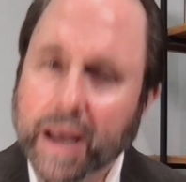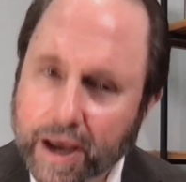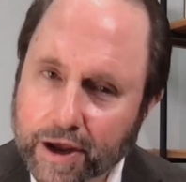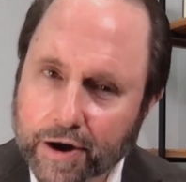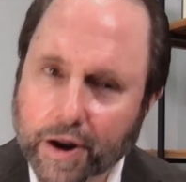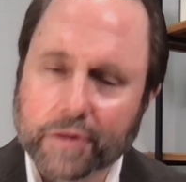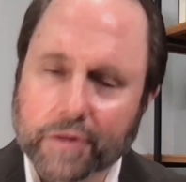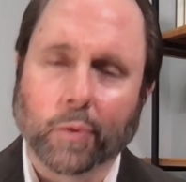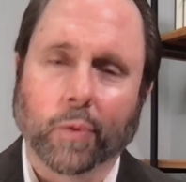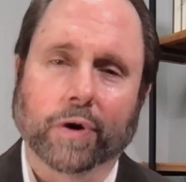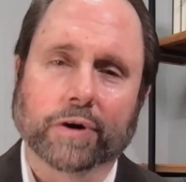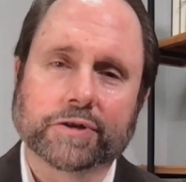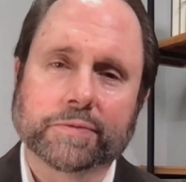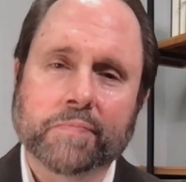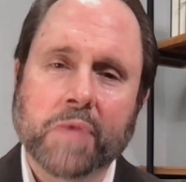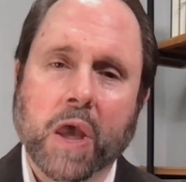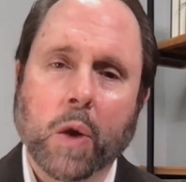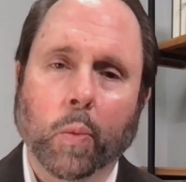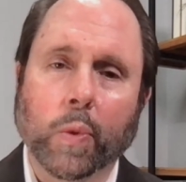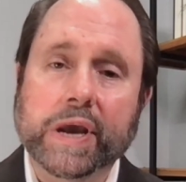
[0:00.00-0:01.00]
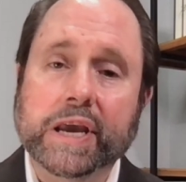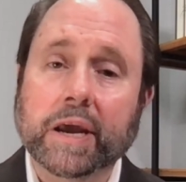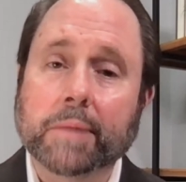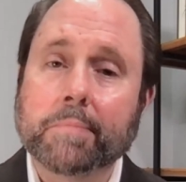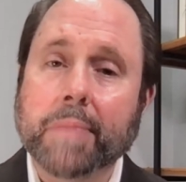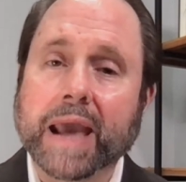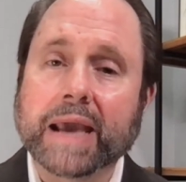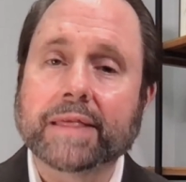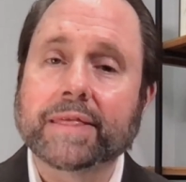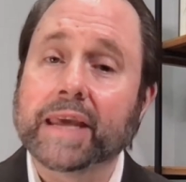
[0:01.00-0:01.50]
In other words, we
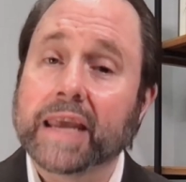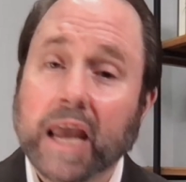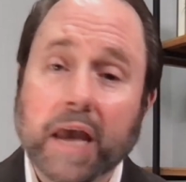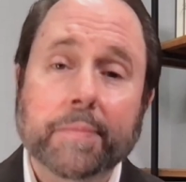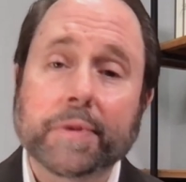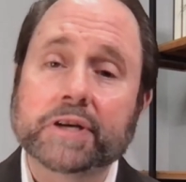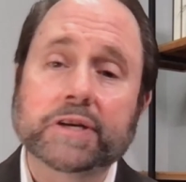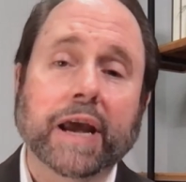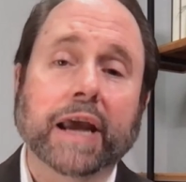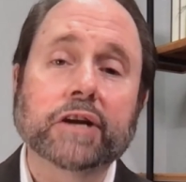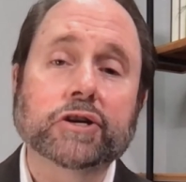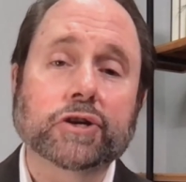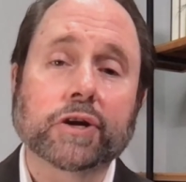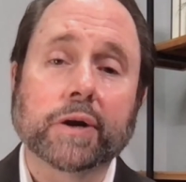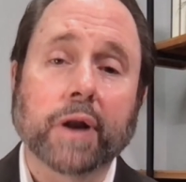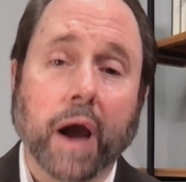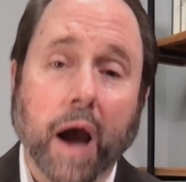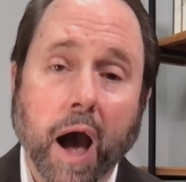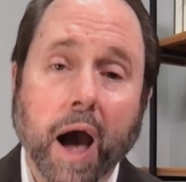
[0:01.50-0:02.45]
can make the imitation